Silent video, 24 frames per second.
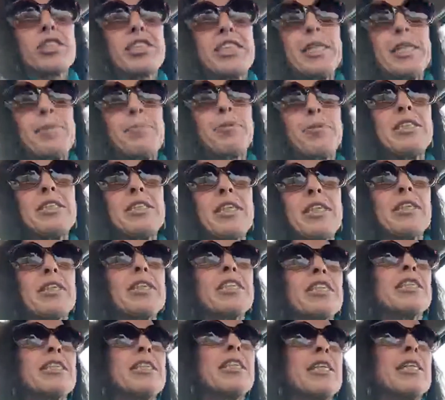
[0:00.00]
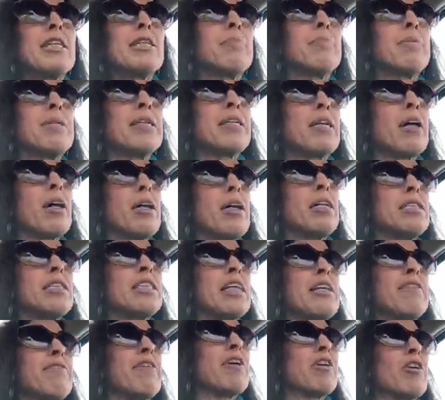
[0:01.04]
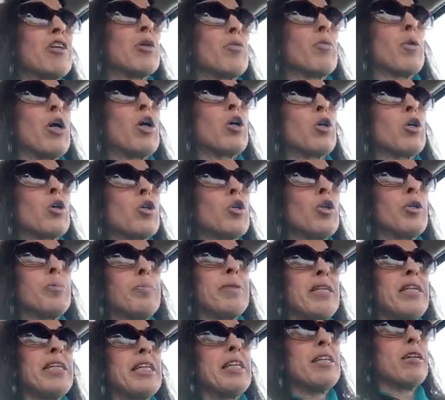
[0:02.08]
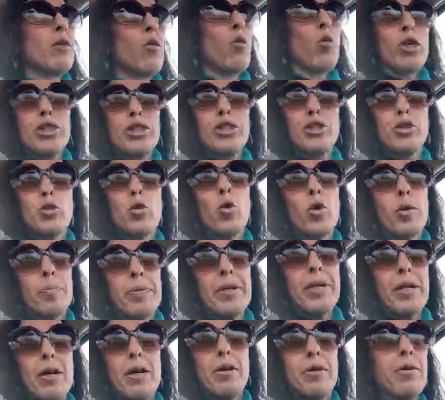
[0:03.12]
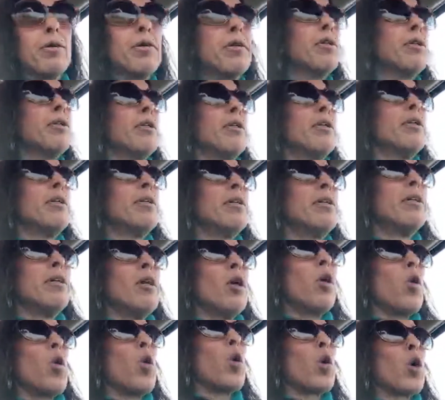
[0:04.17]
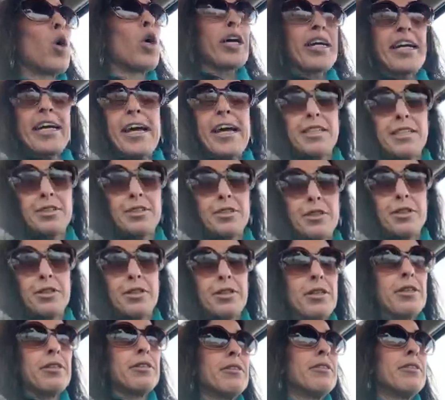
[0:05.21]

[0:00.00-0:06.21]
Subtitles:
we go deeper into this thing, because they very well could be, or Scorpio, or Cancer,